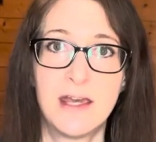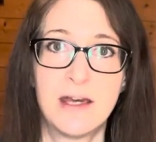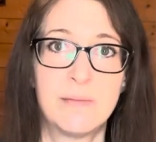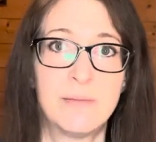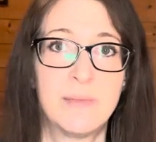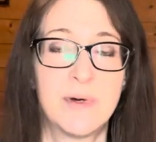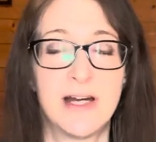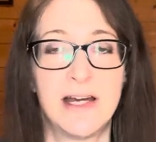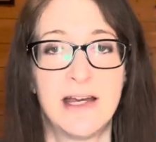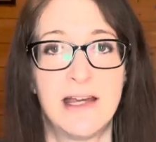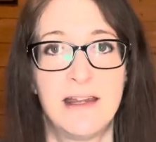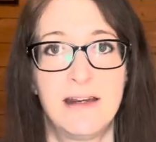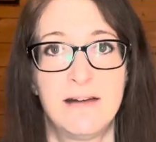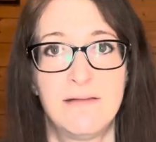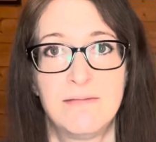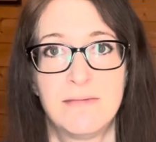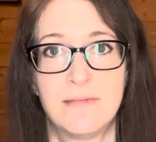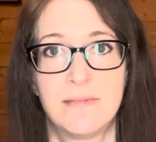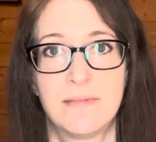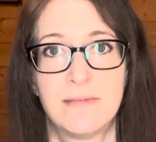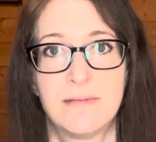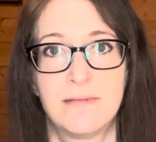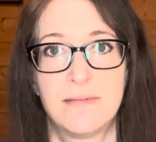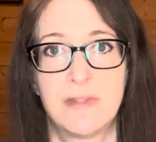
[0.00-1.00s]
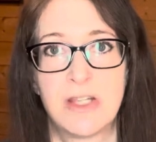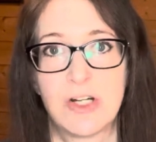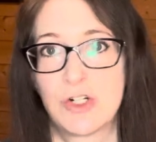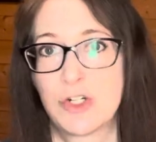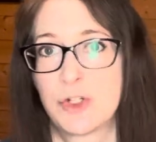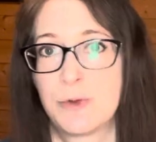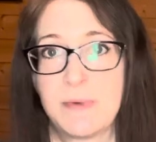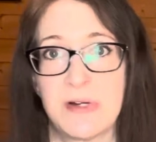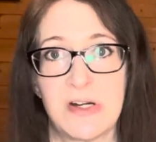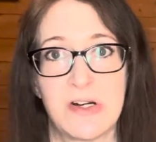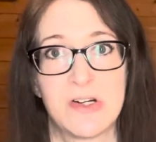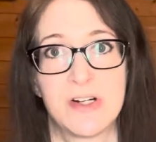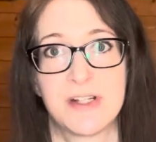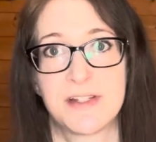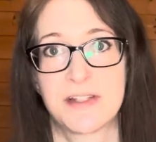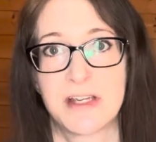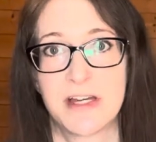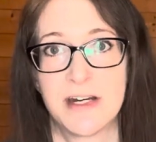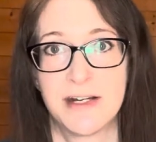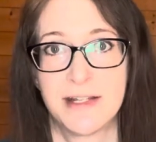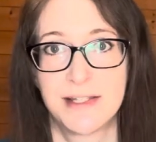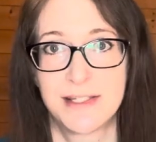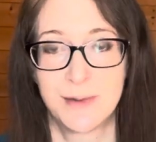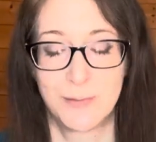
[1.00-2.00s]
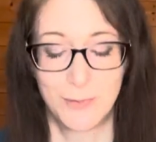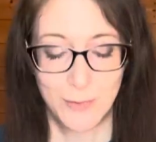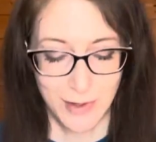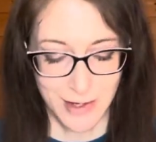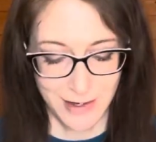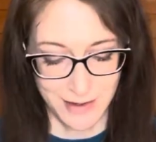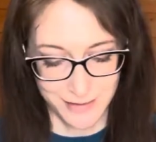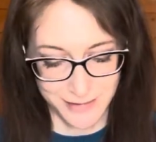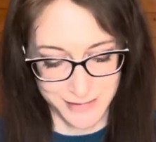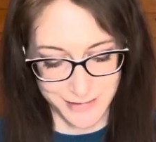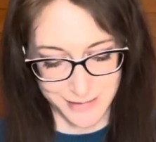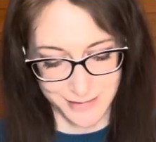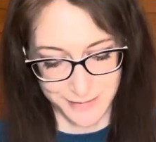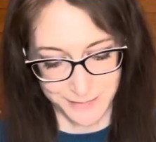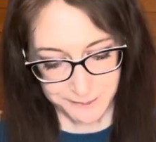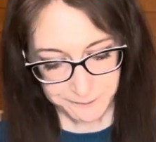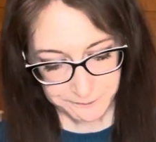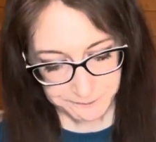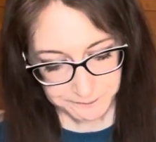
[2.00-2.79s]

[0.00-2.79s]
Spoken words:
but their spirit is kind of somewhere else.